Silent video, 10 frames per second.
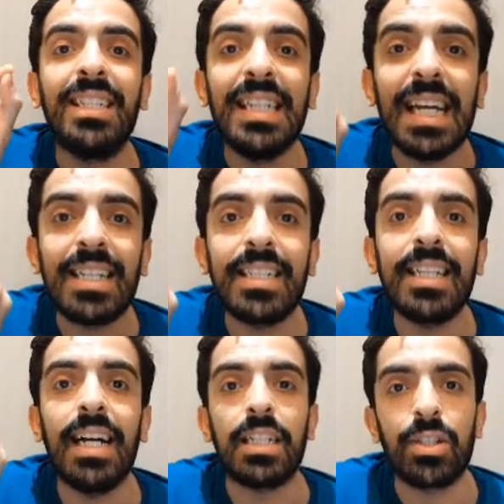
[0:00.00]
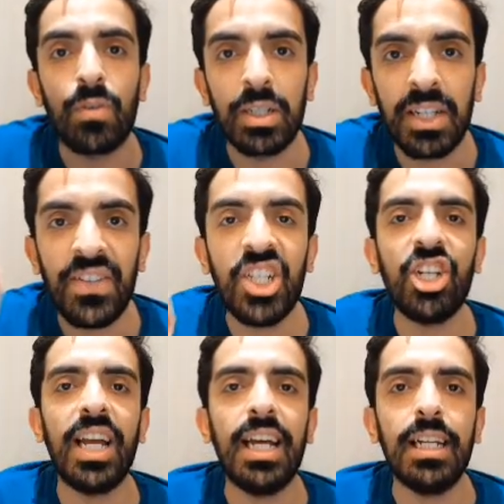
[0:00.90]
D stands for
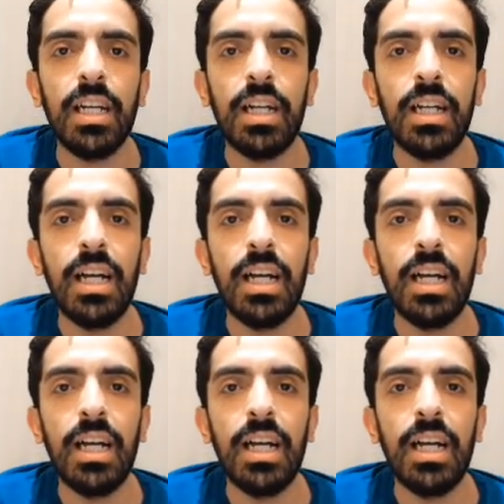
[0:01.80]
division,